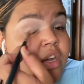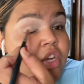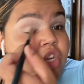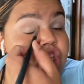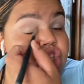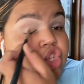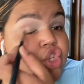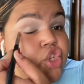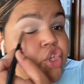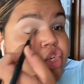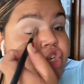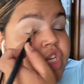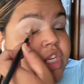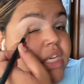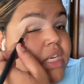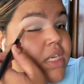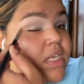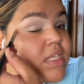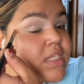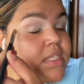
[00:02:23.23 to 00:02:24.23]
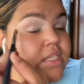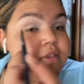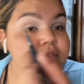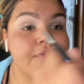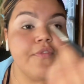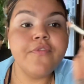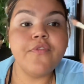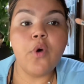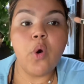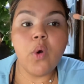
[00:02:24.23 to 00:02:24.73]
trees and
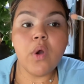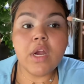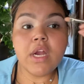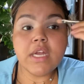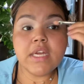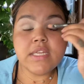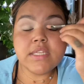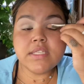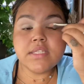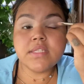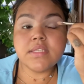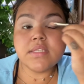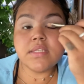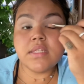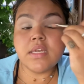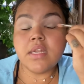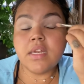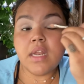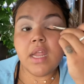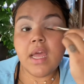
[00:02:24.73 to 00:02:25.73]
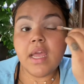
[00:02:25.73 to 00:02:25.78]
forests and